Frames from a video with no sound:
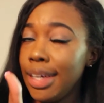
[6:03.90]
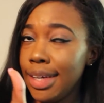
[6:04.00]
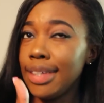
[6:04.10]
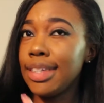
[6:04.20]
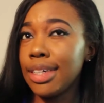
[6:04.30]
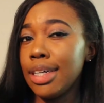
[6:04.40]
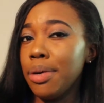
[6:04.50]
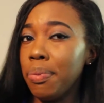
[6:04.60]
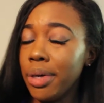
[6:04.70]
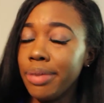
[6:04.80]
it's a
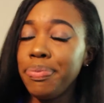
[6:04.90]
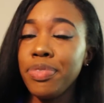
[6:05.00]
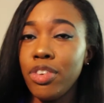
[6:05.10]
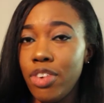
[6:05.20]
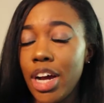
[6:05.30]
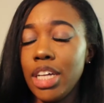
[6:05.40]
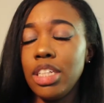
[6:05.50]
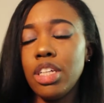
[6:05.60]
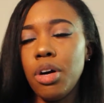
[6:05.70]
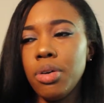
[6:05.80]
good one, right?
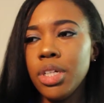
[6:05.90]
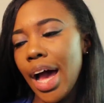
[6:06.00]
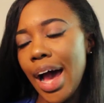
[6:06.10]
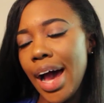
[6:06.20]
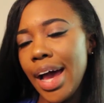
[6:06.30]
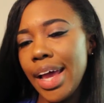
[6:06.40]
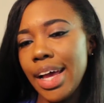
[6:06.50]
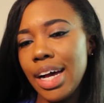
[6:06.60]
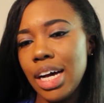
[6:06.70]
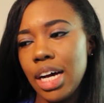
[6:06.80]
So
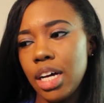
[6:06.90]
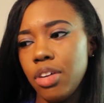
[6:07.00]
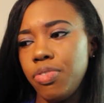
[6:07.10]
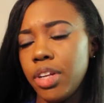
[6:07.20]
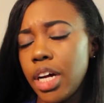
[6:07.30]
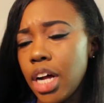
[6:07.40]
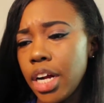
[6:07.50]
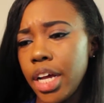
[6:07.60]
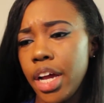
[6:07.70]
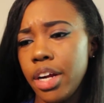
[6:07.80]
I flat
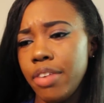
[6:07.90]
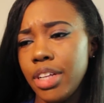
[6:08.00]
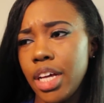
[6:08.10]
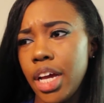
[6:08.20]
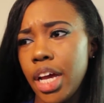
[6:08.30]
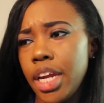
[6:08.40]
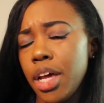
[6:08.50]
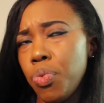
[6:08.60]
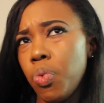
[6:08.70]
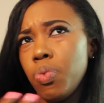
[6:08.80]
ironed the hair and everything, and
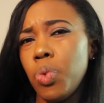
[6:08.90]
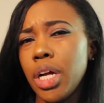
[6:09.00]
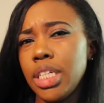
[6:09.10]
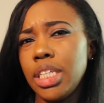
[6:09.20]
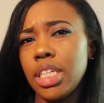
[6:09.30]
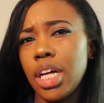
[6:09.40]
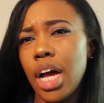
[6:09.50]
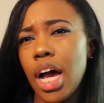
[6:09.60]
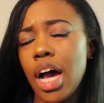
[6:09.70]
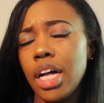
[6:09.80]
then once
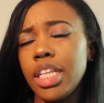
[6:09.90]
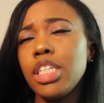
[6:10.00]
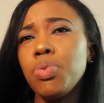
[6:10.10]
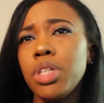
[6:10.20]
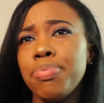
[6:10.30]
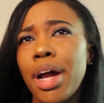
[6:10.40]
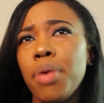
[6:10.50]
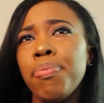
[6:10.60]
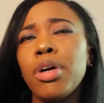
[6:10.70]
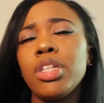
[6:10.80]
this was my
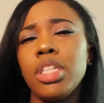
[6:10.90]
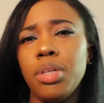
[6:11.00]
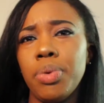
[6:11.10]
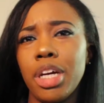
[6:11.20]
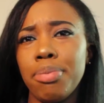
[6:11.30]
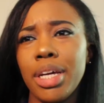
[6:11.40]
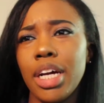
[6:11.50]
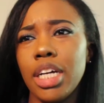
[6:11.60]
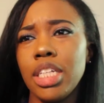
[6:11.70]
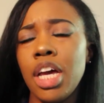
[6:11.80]
emergency wig
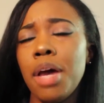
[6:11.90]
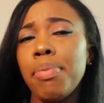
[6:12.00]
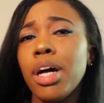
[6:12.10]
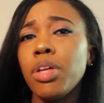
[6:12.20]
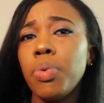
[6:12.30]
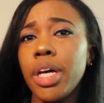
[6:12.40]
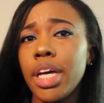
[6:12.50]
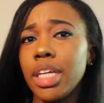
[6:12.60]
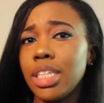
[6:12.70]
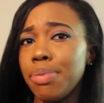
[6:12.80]
because my other
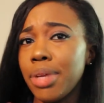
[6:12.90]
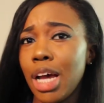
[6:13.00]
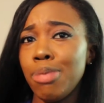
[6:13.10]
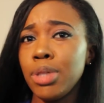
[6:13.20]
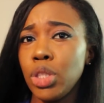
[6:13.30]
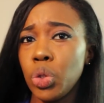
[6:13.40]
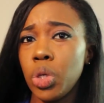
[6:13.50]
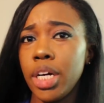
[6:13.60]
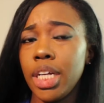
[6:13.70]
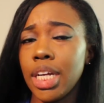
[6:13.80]
wig, something happened to
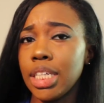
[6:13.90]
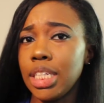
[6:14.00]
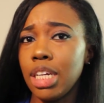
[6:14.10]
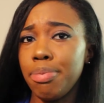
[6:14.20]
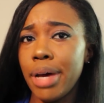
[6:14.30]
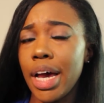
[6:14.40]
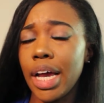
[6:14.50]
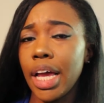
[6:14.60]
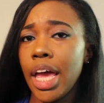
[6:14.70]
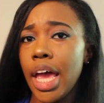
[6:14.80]
it and I sent it
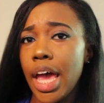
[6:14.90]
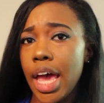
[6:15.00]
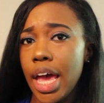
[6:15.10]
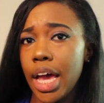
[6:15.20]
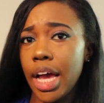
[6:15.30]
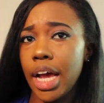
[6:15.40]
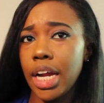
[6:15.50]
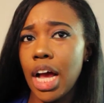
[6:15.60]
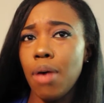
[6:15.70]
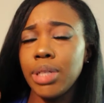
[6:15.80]
back,
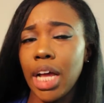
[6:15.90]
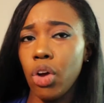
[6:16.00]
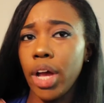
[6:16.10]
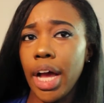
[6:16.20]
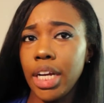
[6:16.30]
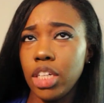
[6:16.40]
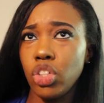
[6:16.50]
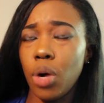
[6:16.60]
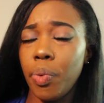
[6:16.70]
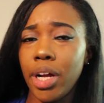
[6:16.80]
and I was like, okay, I need to
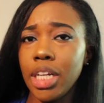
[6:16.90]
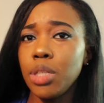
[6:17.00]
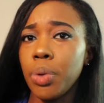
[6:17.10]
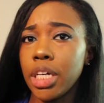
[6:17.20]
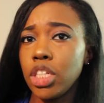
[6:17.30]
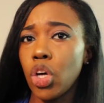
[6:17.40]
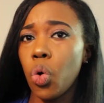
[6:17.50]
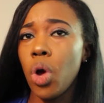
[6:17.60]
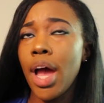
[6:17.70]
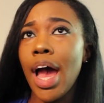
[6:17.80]
start wearing this wig.
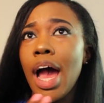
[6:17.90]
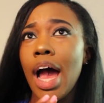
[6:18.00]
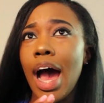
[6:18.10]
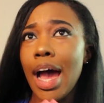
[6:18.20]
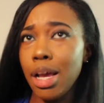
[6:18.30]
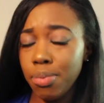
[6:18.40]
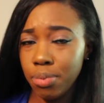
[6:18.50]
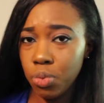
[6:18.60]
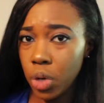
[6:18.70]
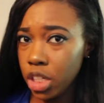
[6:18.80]
So I
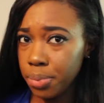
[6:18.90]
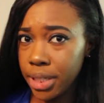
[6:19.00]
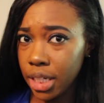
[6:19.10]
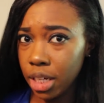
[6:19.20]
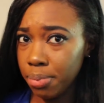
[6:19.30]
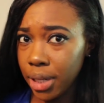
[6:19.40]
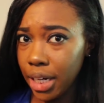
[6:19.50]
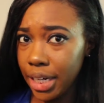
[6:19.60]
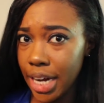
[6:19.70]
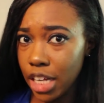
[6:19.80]
am 100%
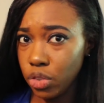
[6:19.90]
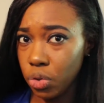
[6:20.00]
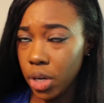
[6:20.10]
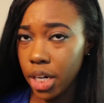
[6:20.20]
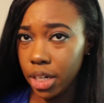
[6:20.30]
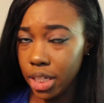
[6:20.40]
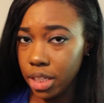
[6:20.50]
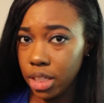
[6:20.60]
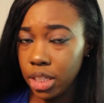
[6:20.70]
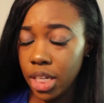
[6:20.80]
completely natural under
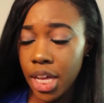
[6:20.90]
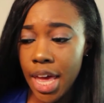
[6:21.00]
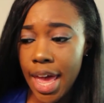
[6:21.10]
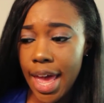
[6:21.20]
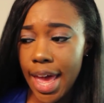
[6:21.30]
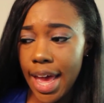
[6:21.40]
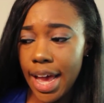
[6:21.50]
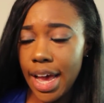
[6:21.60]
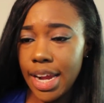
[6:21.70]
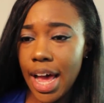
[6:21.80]
this,
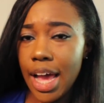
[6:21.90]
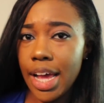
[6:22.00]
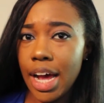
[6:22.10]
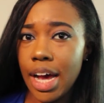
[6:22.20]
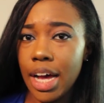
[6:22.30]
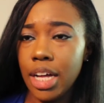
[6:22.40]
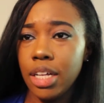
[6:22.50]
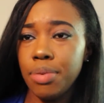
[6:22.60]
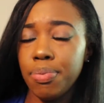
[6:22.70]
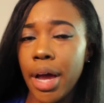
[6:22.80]
and I got
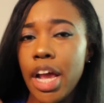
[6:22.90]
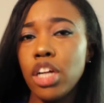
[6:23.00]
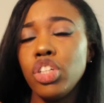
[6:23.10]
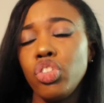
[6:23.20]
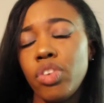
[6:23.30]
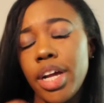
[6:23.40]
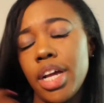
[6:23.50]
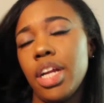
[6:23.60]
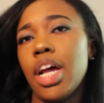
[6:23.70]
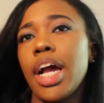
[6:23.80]
my hair
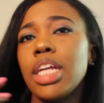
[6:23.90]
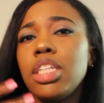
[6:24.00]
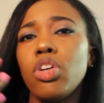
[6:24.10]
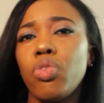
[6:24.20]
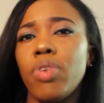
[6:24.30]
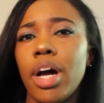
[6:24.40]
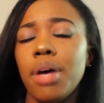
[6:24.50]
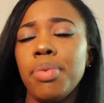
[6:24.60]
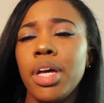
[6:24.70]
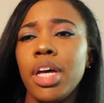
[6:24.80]
straightened. I got a silk
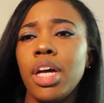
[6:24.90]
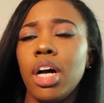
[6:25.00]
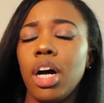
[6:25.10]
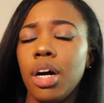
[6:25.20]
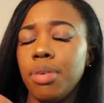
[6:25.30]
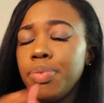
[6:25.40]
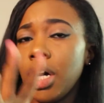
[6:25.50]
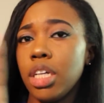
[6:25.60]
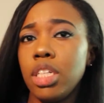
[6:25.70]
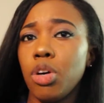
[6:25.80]
wrap,
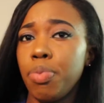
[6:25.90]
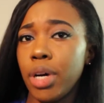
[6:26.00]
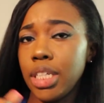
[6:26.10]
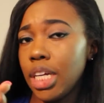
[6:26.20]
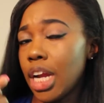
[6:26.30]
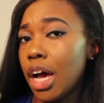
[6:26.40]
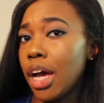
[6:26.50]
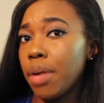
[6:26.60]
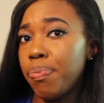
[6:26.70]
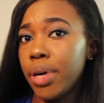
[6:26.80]
a silk press, and
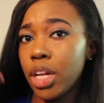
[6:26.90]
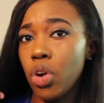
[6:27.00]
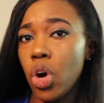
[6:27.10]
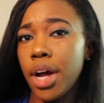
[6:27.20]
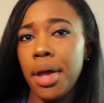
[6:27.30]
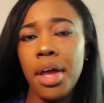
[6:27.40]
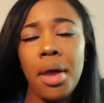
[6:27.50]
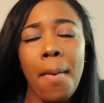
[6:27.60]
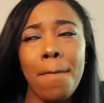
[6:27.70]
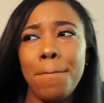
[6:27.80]
I put it on,
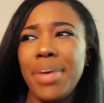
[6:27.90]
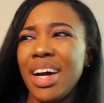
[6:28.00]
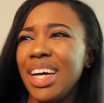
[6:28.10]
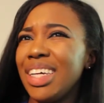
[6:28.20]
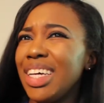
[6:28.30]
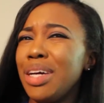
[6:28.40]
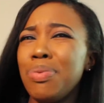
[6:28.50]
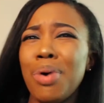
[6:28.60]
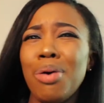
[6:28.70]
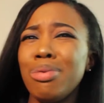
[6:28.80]
but
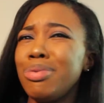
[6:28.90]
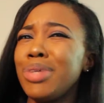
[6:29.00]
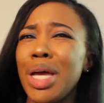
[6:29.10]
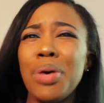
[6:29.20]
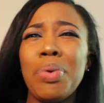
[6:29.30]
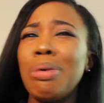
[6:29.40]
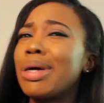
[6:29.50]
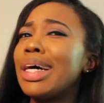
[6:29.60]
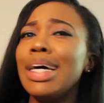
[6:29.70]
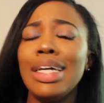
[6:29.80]
it
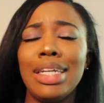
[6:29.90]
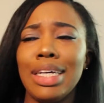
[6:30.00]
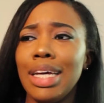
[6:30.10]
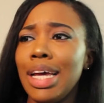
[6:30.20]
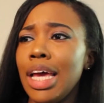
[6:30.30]
won't cut in it.